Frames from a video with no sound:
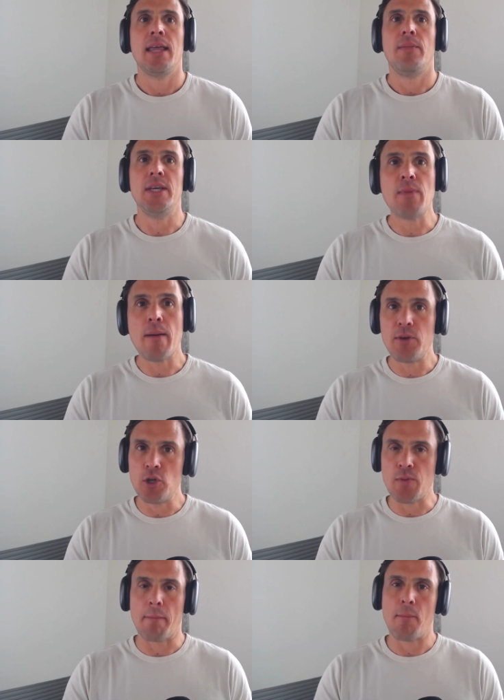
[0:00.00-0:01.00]
These may be used
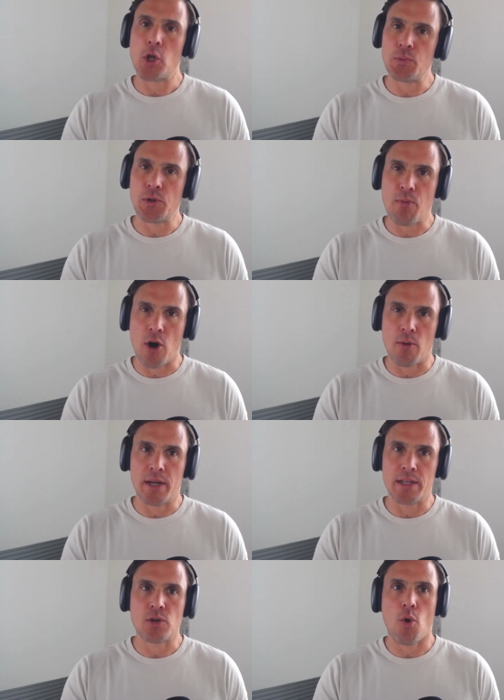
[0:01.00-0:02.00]
by multiple
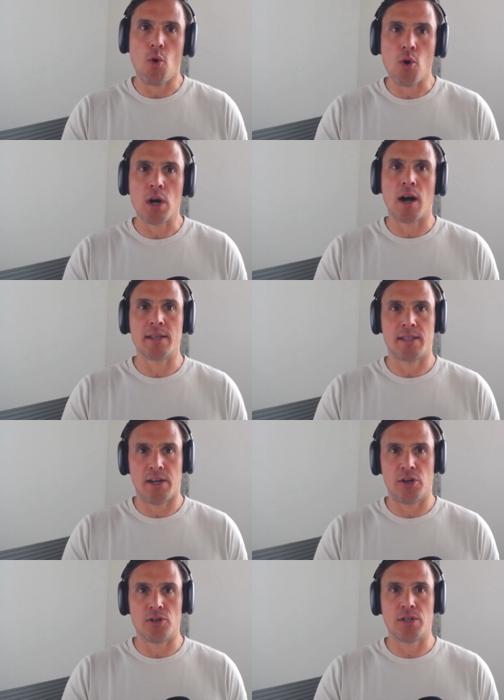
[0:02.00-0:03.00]
departments or cost
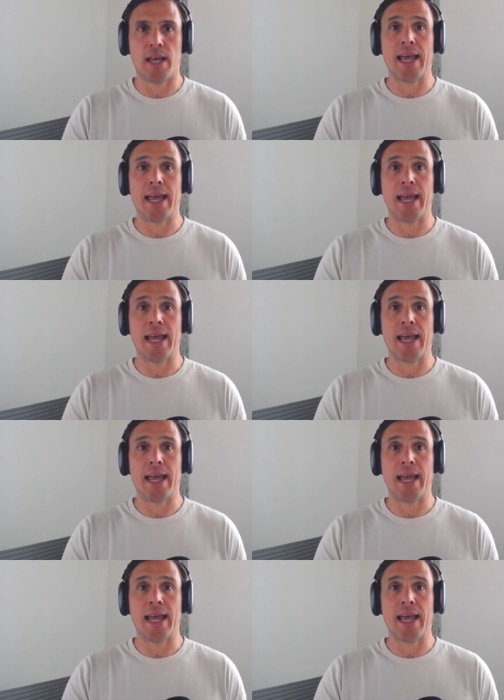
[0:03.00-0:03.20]
centers